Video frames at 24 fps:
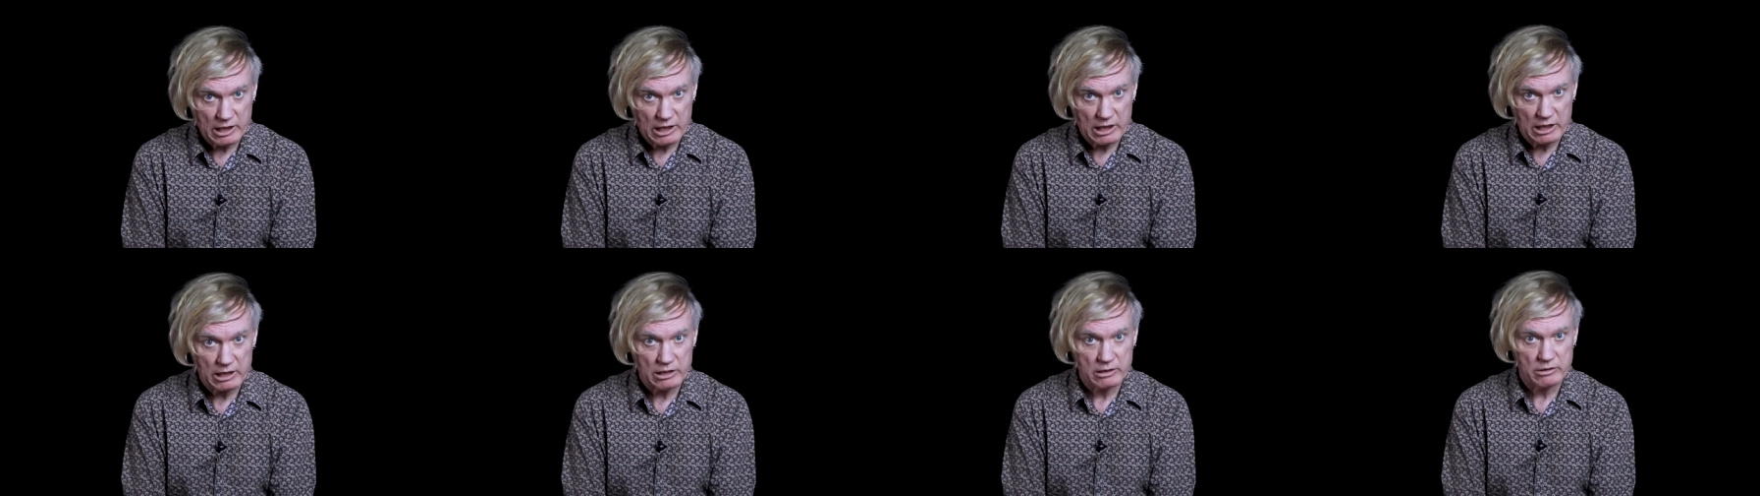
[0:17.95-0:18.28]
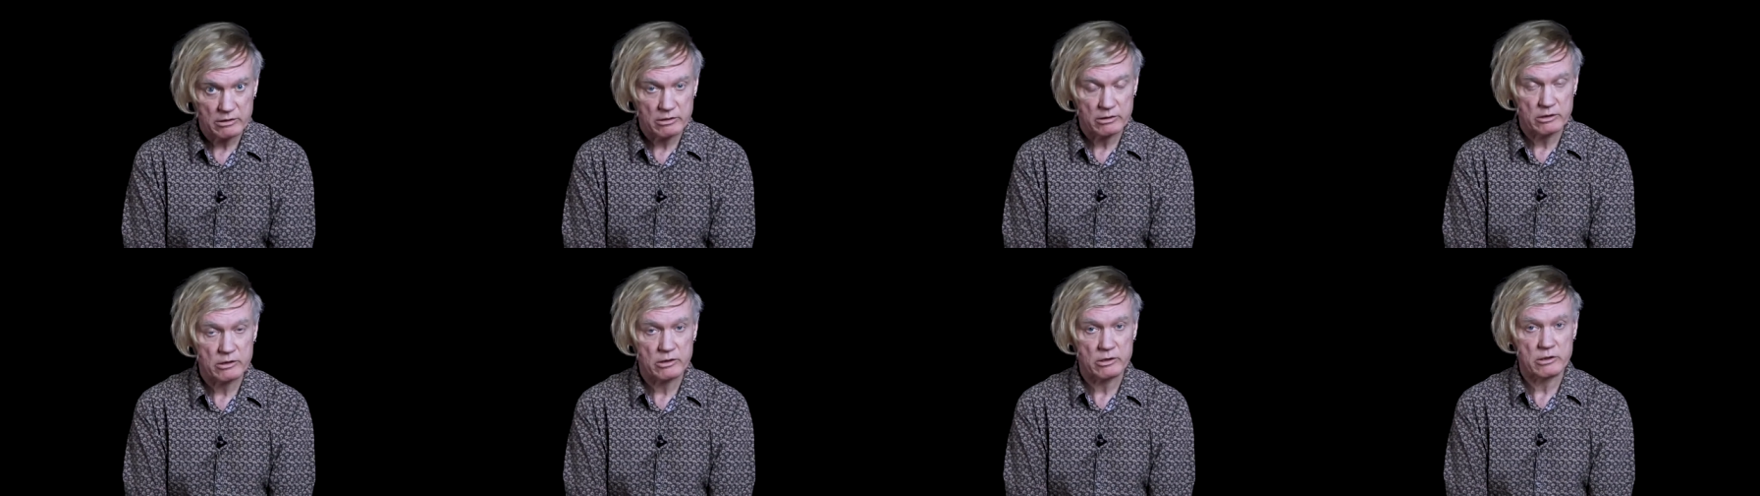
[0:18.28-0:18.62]

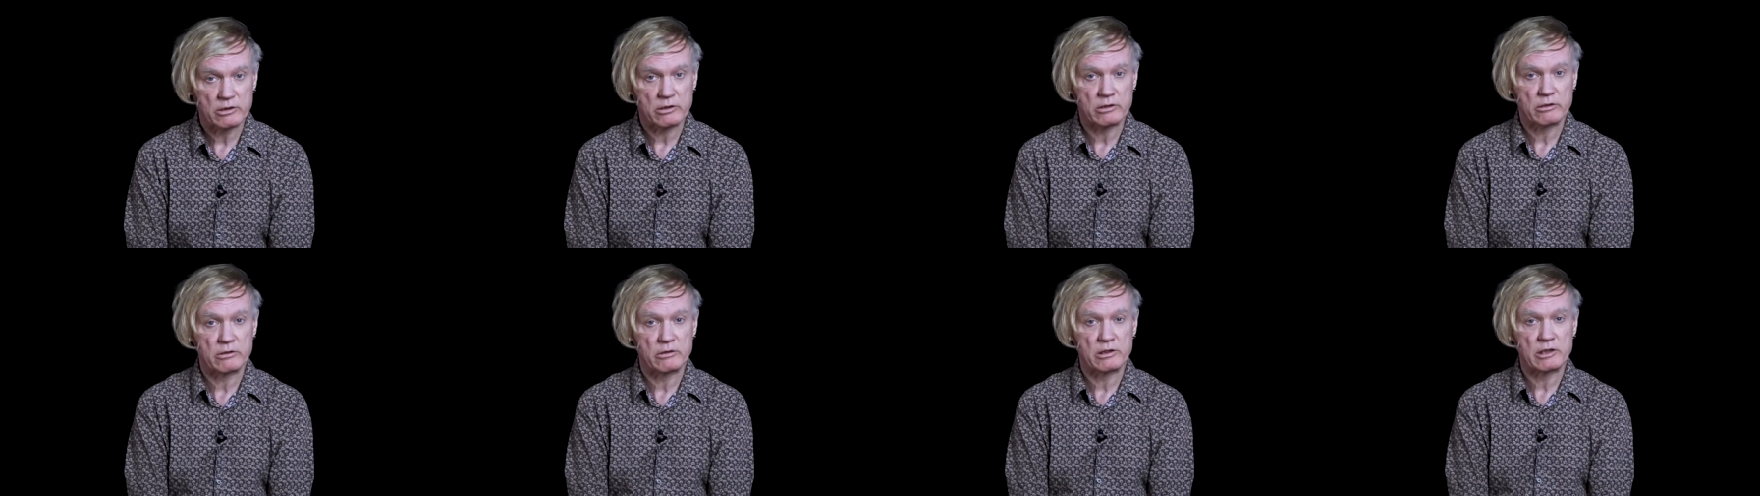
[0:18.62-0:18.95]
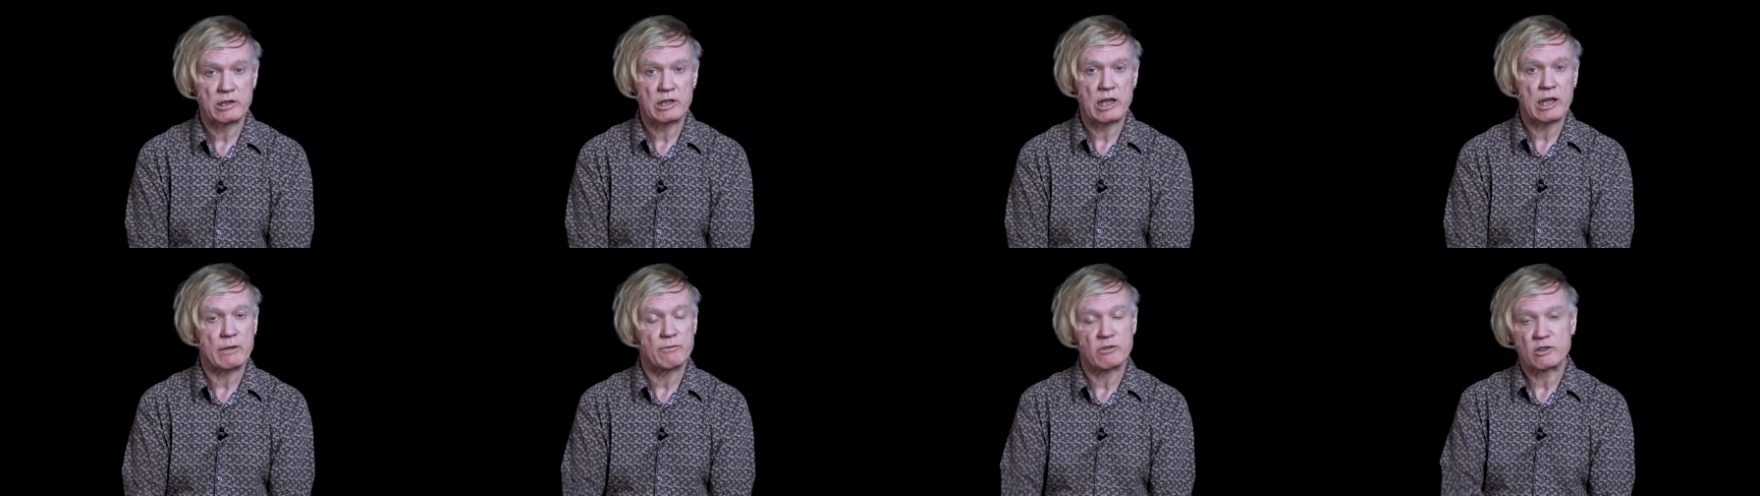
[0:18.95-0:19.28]
and uh,
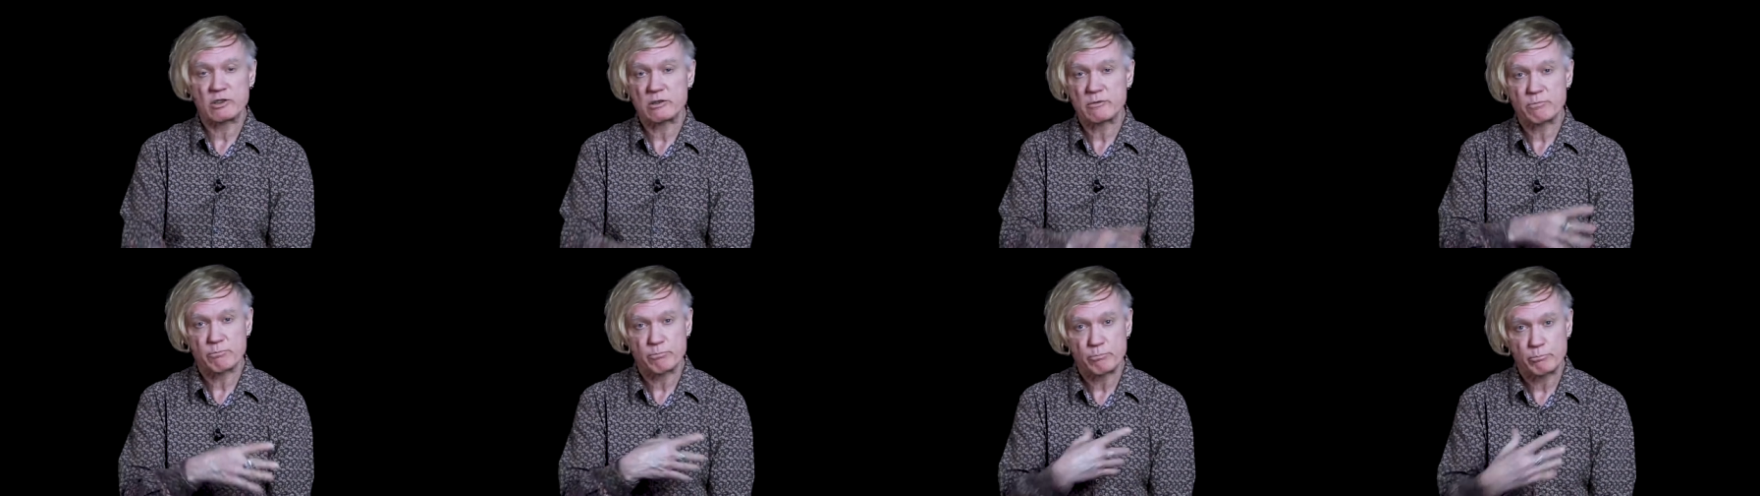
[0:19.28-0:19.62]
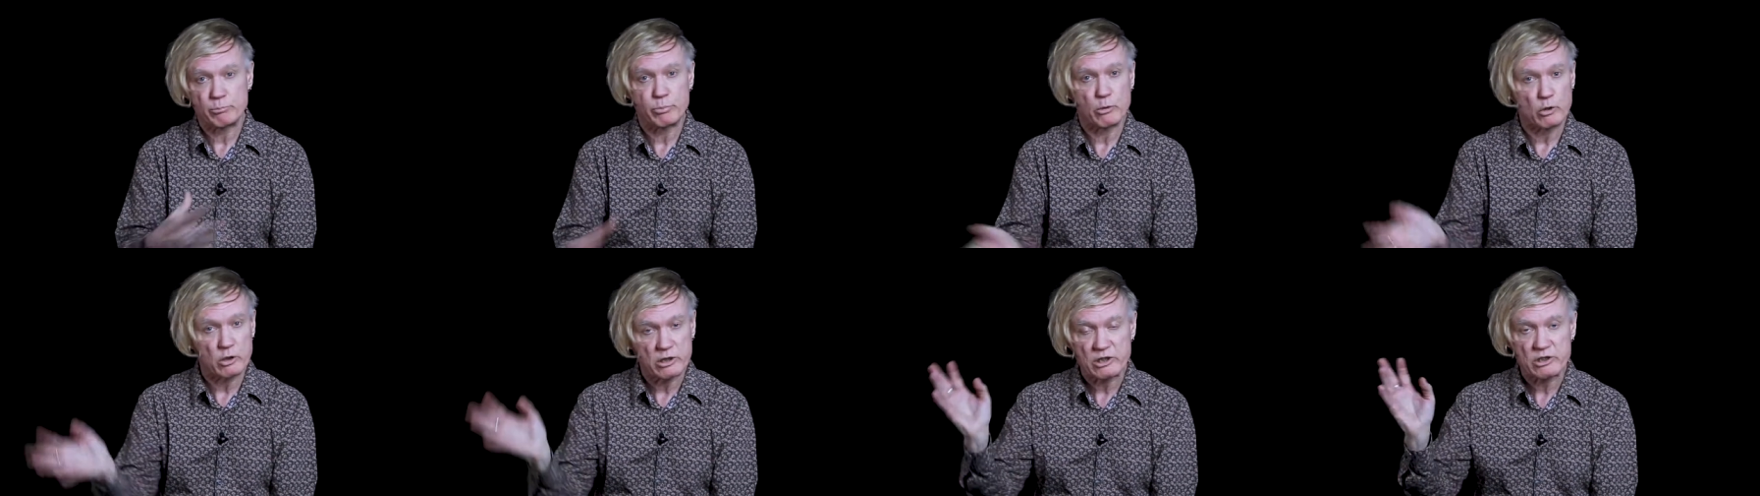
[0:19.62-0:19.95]
he gave us
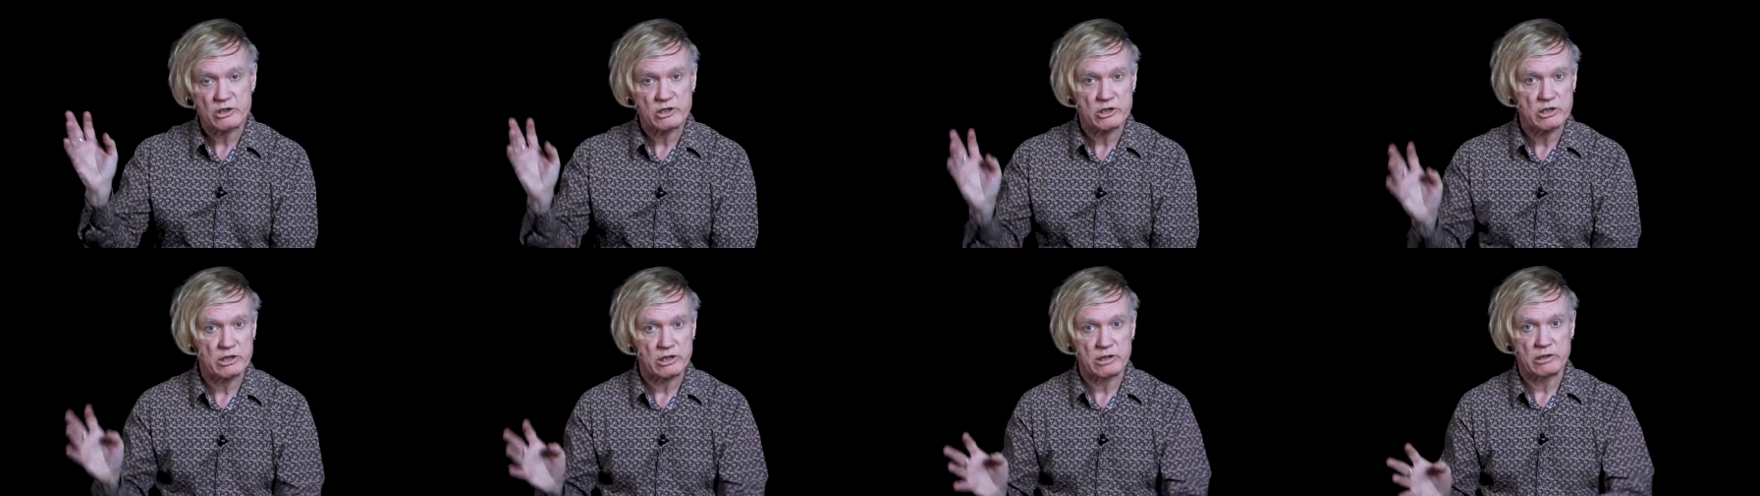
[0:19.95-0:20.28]
books